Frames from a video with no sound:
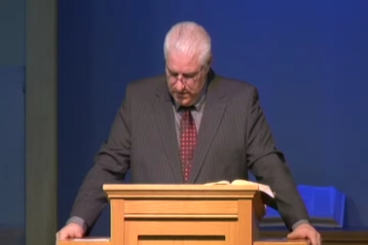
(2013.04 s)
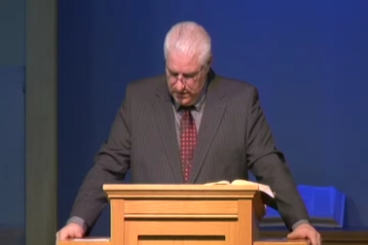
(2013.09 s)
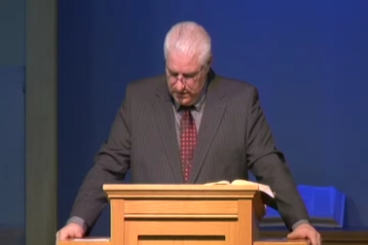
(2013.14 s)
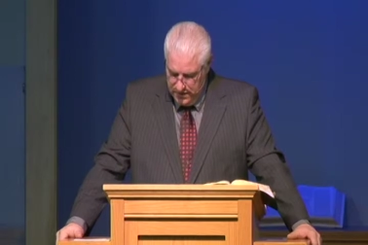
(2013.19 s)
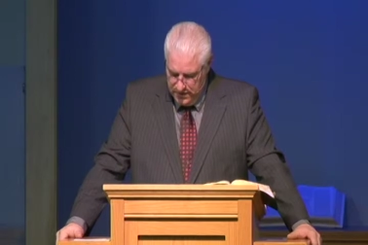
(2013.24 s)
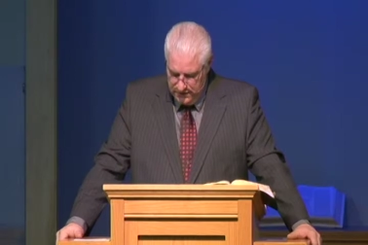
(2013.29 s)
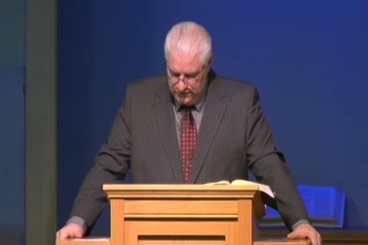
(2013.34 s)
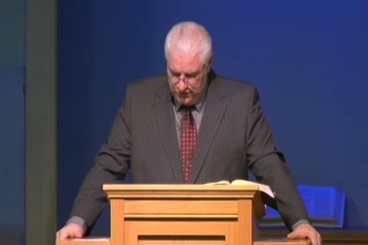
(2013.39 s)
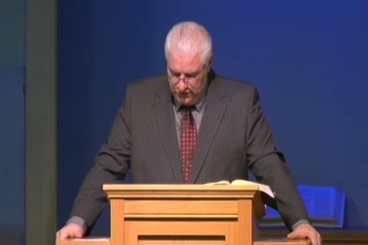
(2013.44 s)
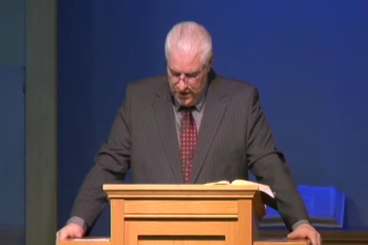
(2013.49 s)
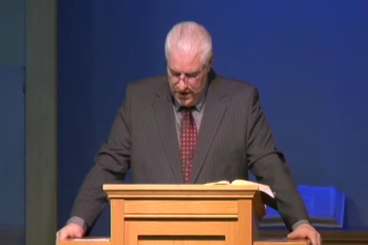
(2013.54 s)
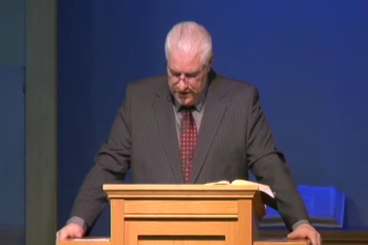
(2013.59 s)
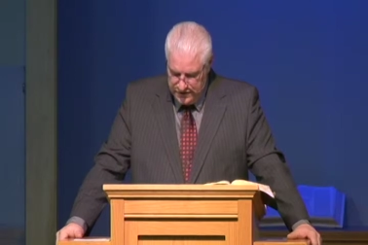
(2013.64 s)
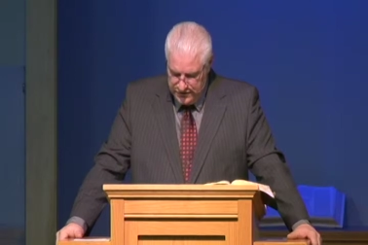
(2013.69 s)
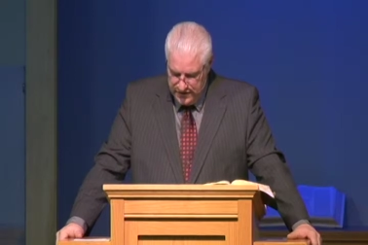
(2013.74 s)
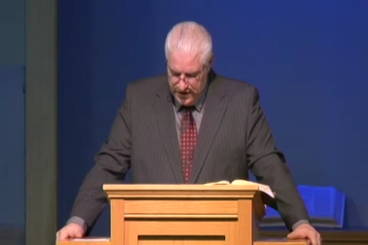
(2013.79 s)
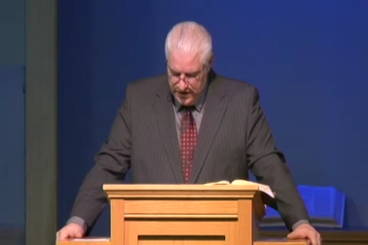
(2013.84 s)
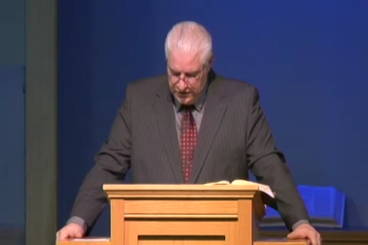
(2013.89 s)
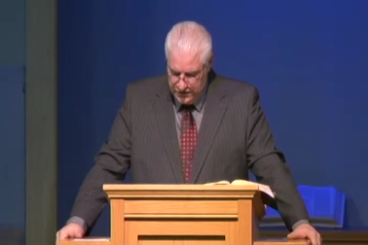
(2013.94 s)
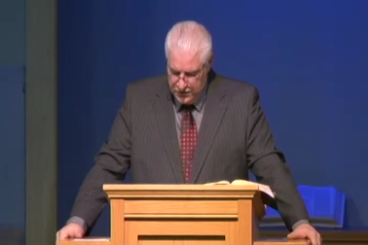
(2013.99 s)
Therefore I
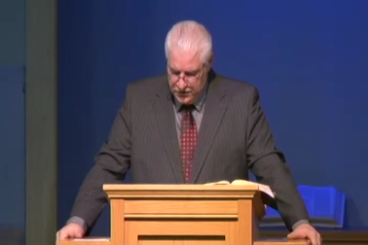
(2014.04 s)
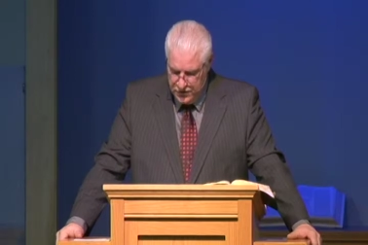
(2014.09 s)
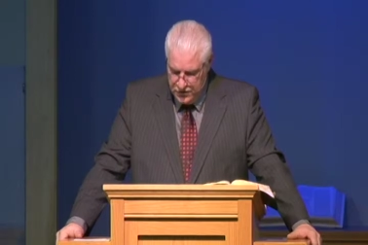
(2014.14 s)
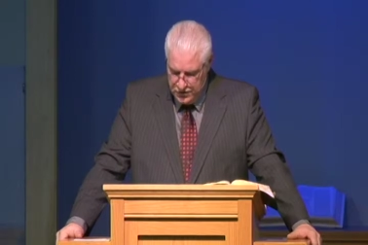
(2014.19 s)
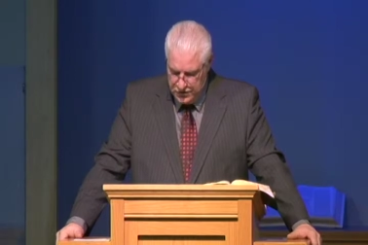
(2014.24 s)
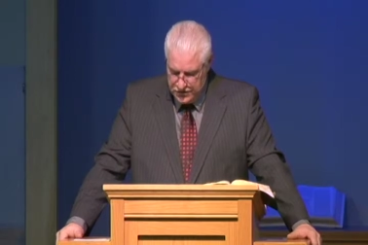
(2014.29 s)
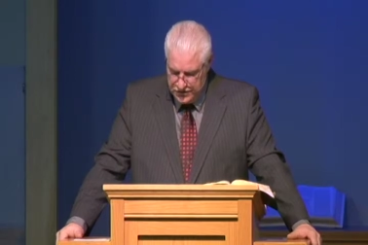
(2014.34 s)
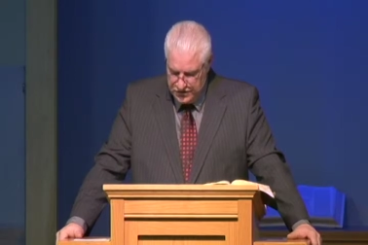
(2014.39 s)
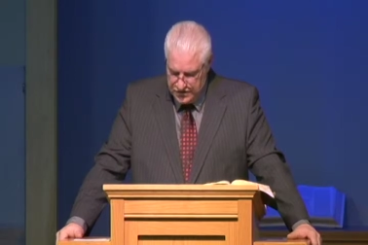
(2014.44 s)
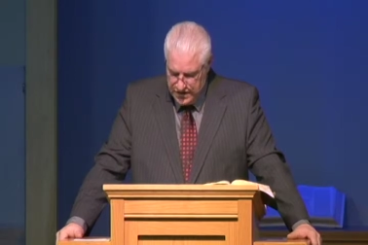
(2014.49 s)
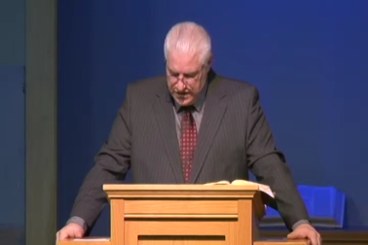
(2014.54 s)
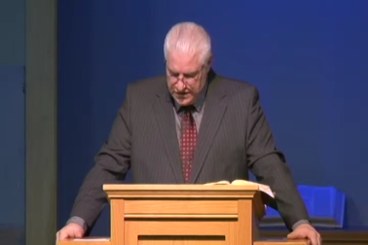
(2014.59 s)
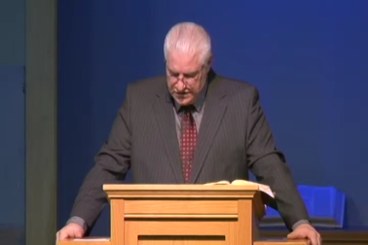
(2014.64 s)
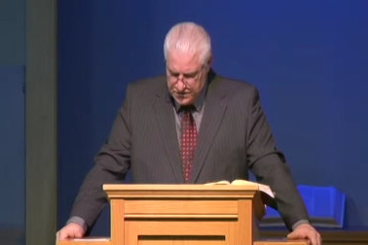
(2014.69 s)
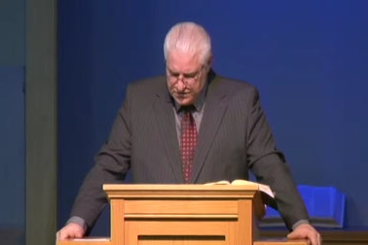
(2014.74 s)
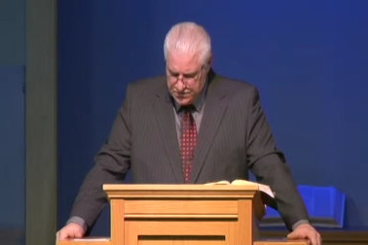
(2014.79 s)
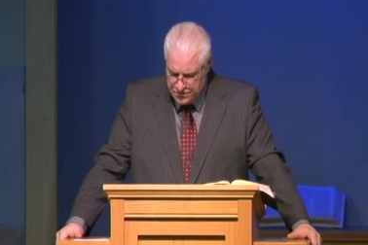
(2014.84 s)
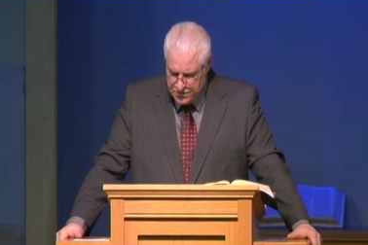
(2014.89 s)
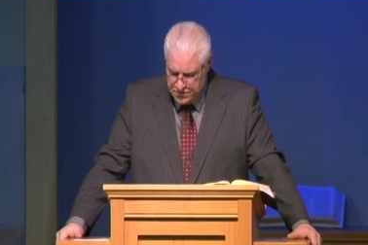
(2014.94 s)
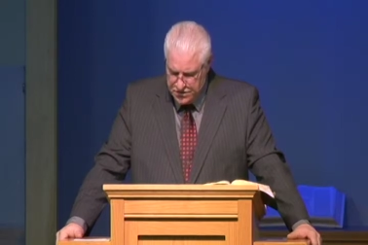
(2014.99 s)
tell you, her
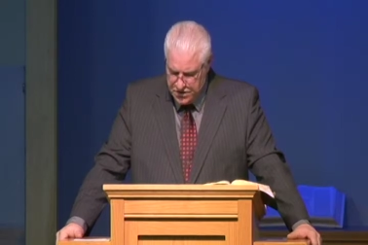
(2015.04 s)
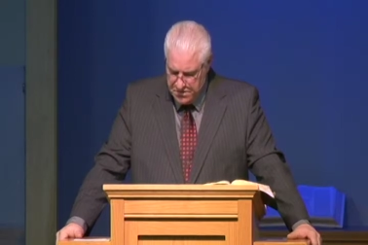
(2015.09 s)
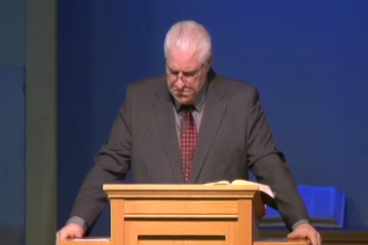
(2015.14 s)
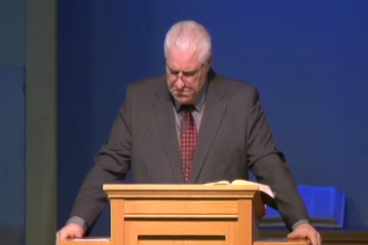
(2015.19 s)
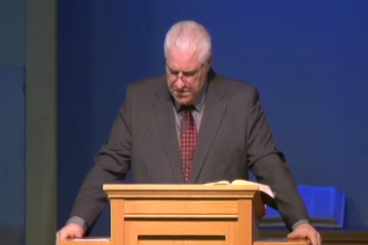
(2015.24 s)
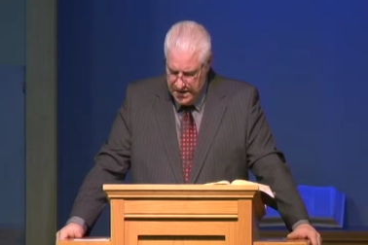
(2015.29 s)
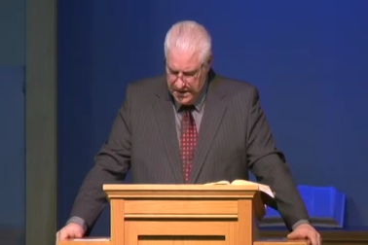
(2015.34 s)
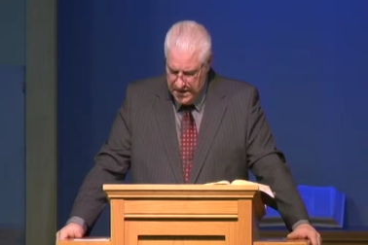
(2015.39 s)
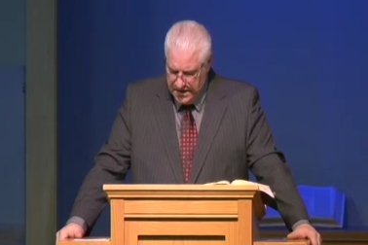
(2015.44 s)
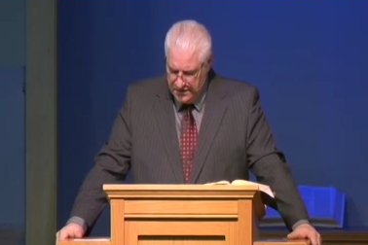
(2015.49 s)
sins, which are many,